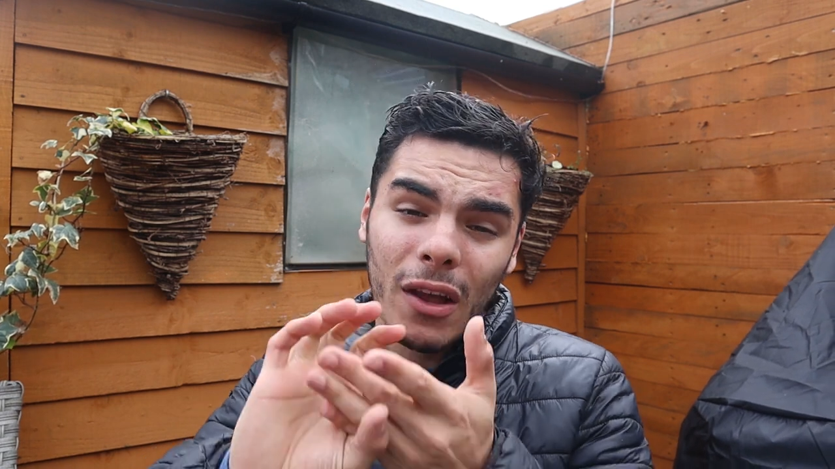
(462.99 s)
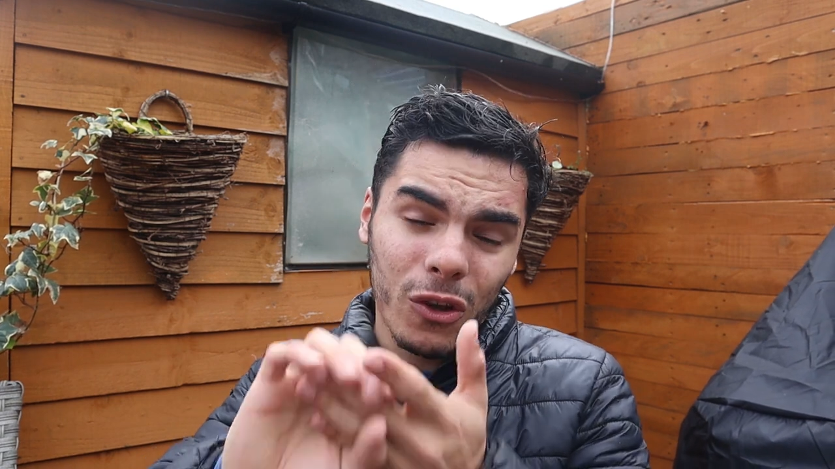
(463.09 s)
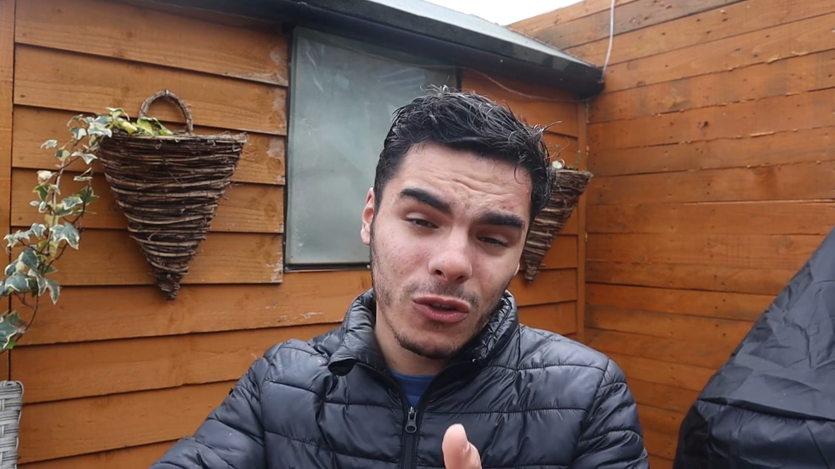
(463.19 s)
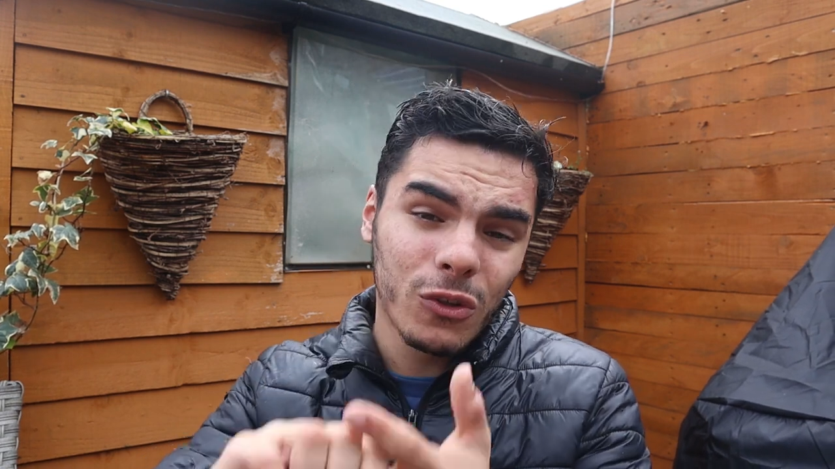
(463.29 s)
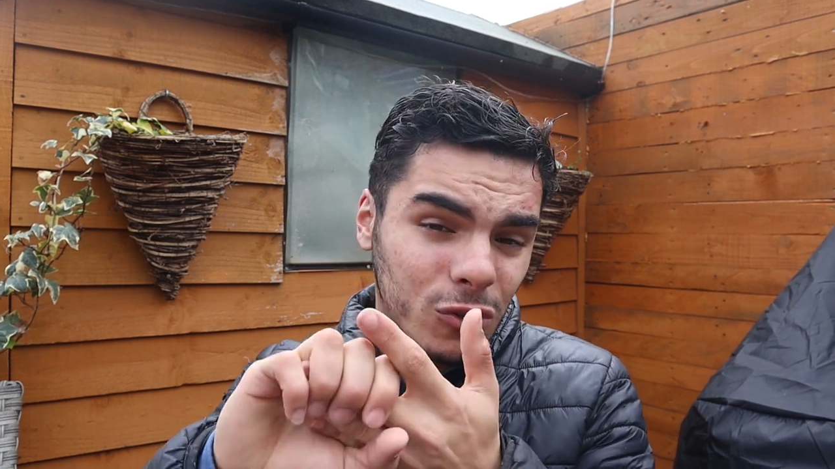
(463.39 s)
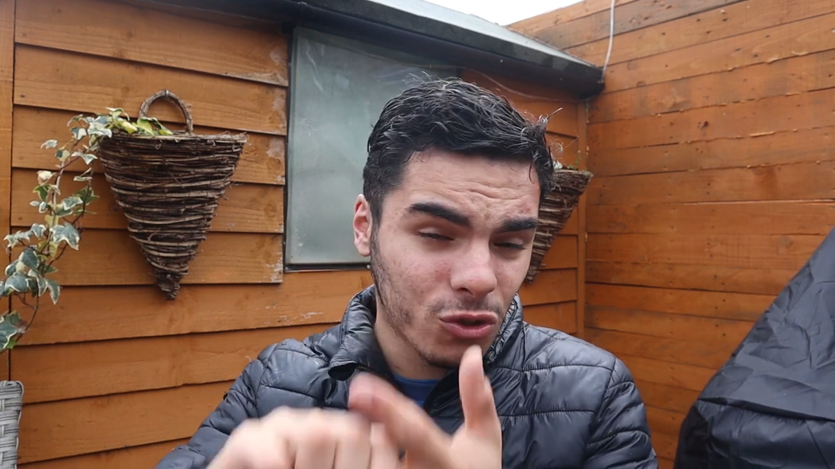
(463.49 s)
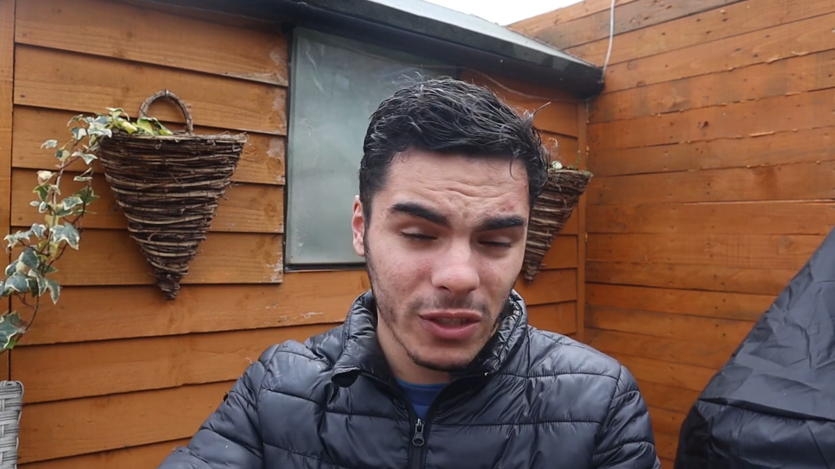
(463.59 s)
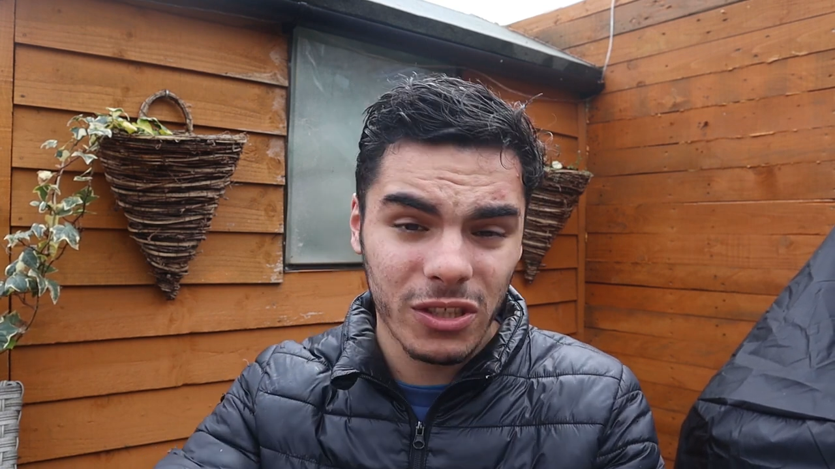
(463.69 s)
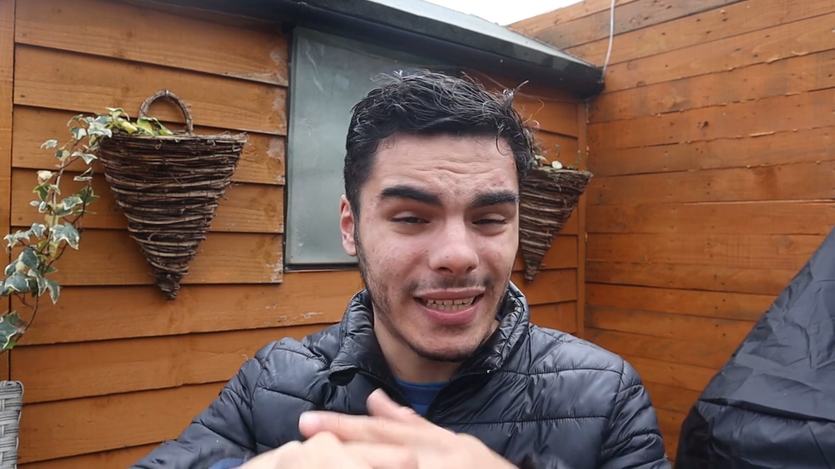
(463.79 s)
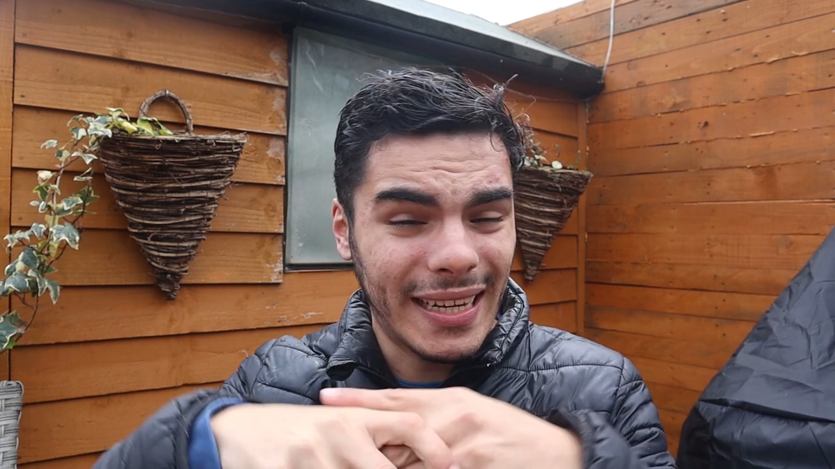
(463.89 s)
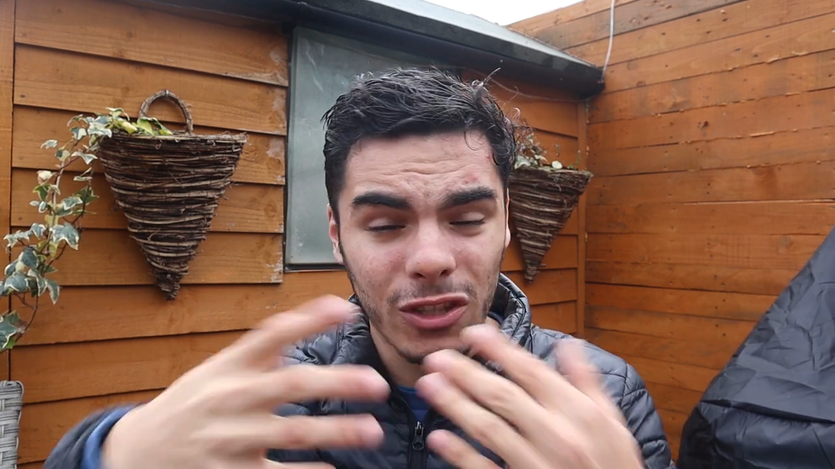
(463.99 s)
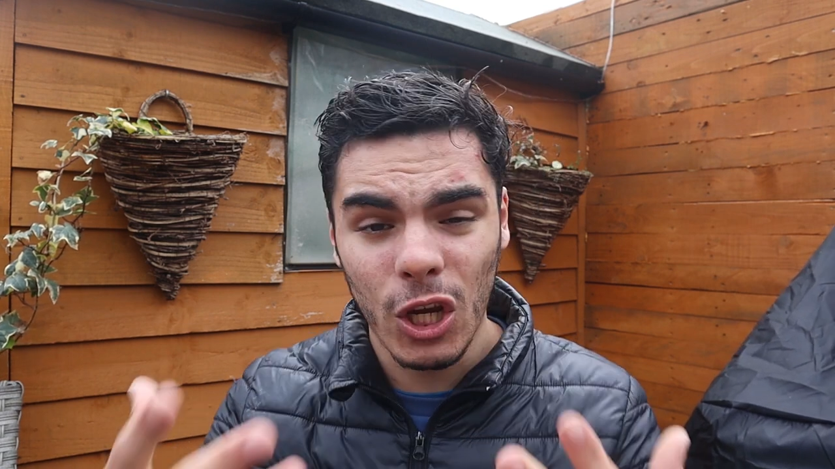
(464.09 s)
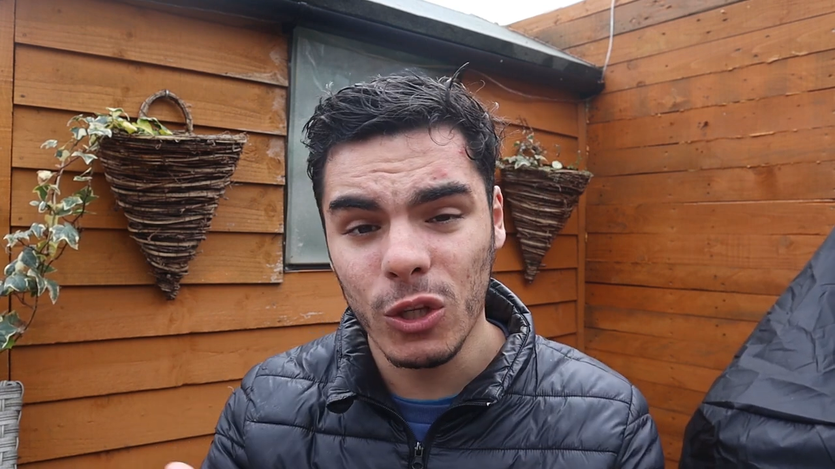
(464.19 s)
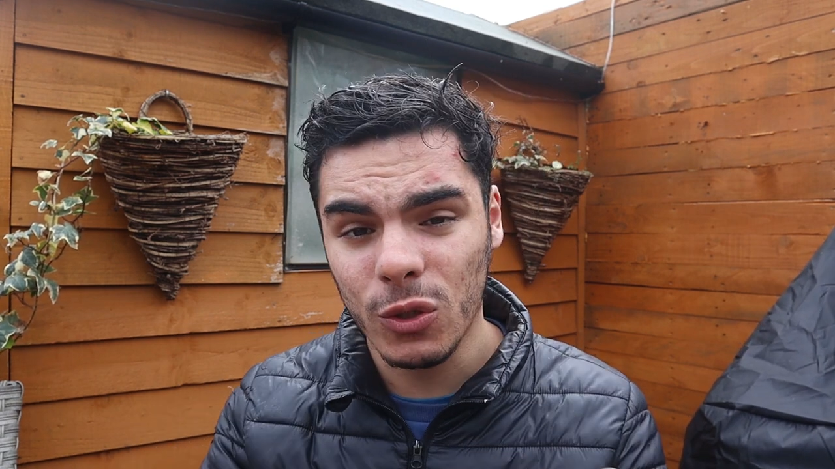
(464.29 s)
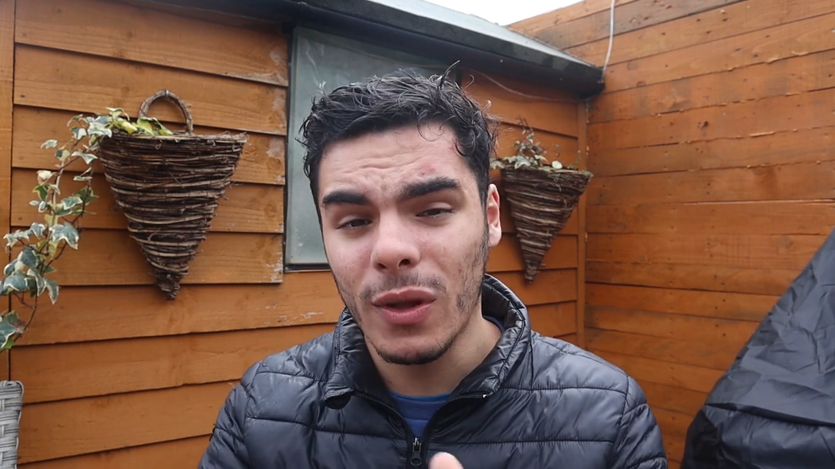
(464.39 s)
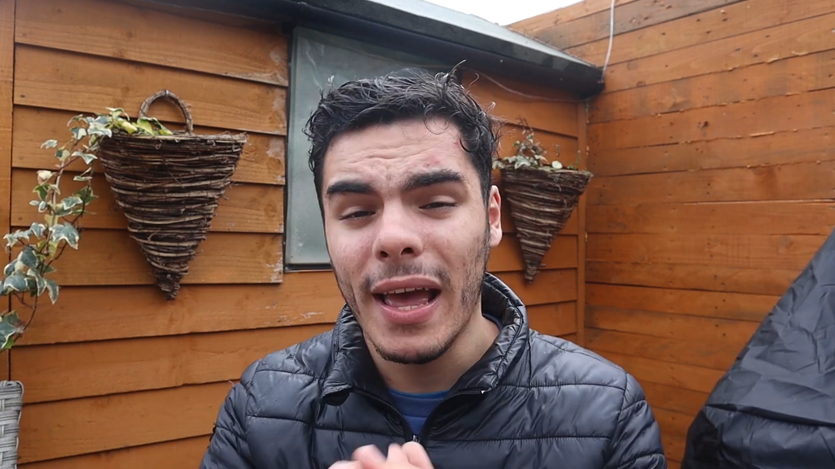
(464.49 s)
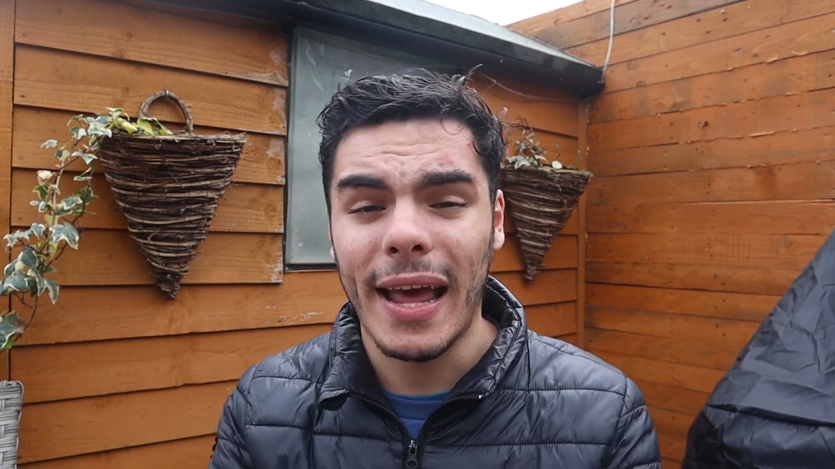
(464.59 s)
good nutrition in total